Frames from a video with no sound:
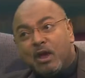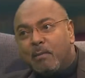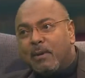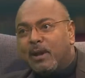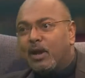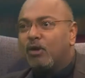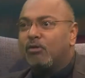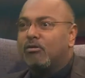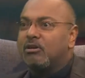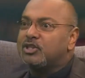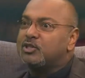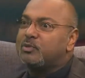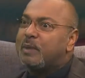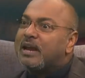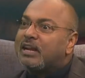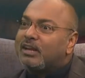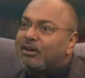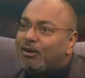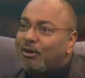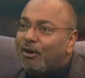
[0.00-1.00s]
or may not
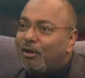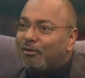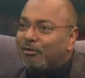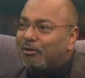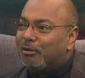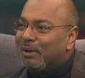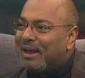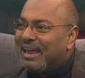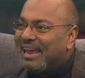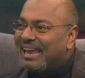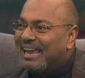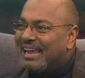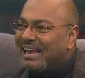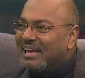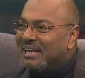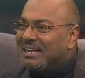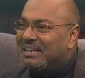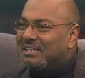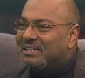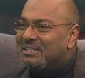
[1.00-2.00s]
respect along the way,
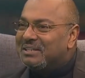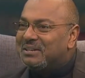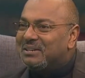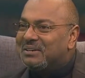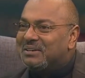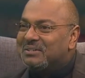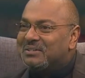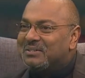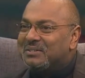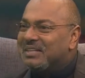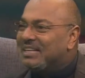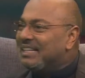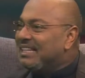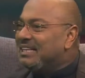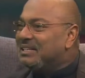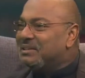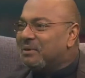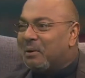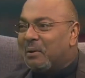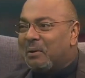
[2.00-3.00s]
So
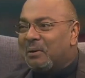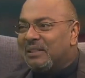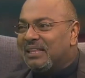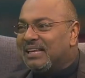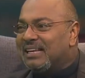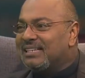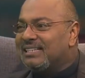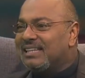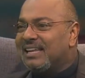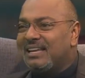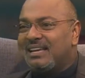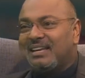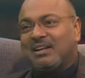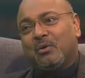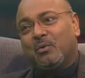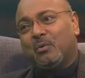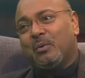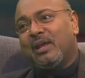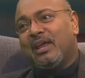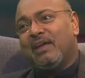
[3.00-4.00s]
these are all things that
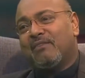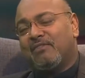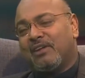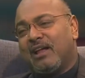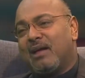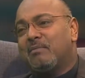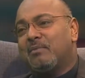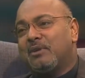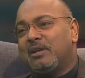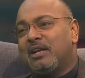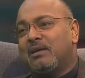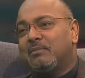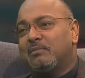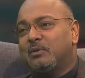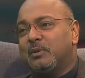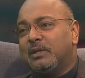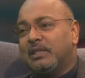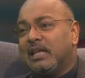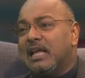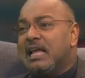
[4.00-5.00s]
we have to come to terms
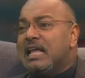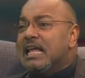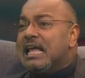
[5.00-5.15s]
with.